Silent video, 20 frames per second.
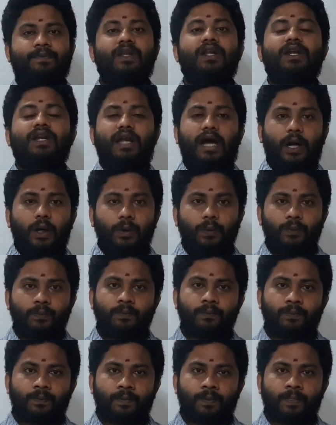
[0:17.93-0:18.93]

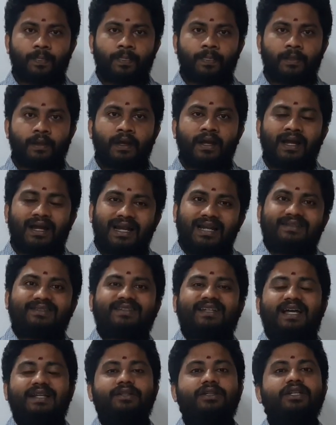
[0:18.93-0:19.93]
Now,
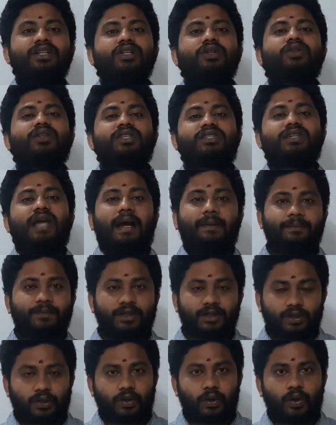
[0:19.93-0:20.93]
let's continue the
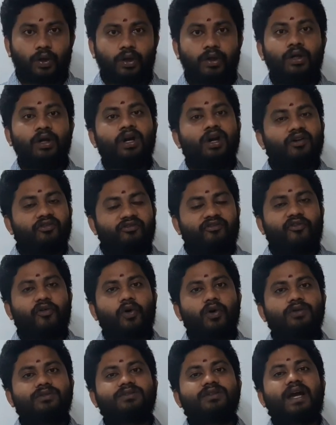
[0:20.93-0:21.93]
chapter called
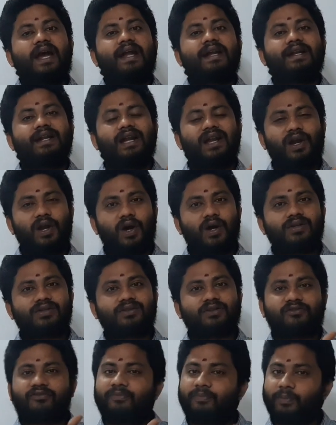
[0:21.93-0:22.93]
Force and
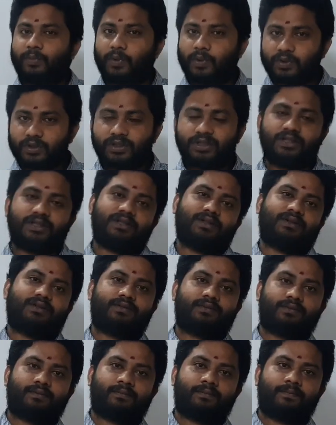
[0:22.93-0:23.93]
Laws of Motion.
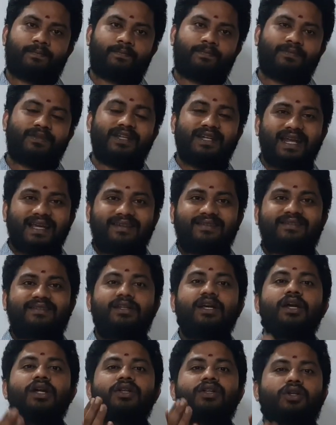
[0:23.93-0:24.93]
The
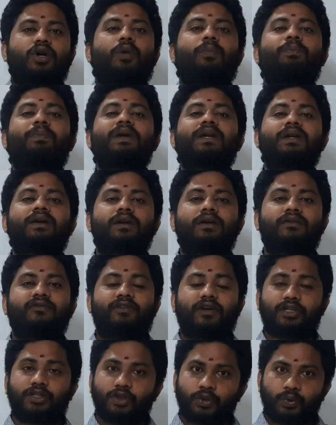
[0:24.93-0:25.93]
next topic
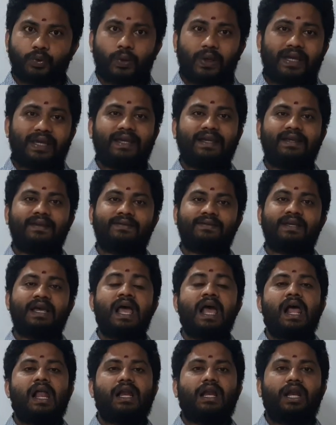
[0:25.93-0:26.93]
for you is
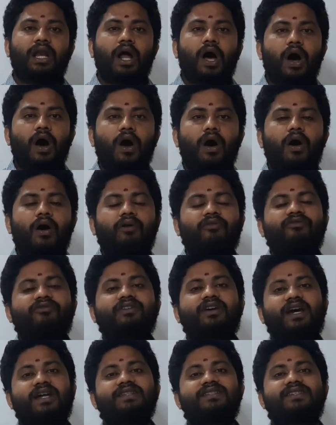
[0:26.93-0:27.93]
Law
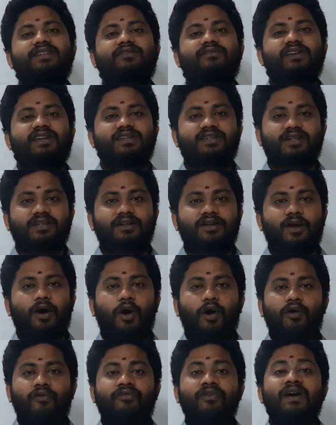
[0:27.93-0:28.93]
of Conservation
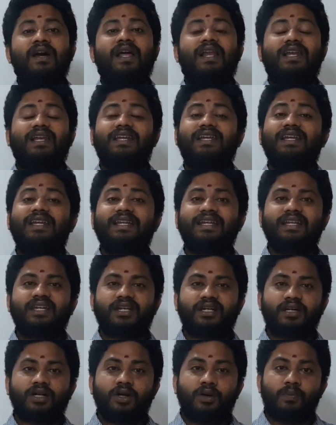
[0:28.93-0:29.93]
of
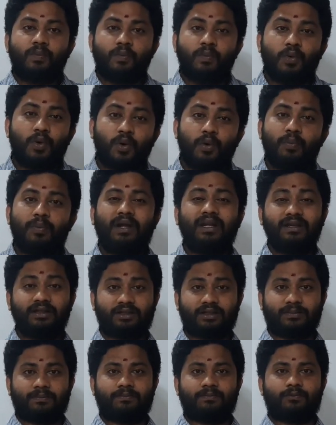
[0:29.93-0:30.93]
Linear
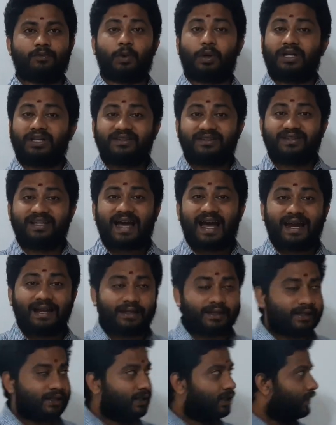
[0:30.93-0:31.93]
Momentum. What is
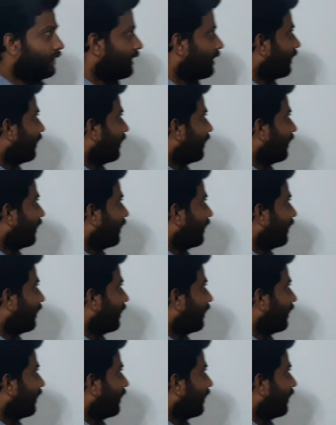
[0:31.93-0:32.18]
that?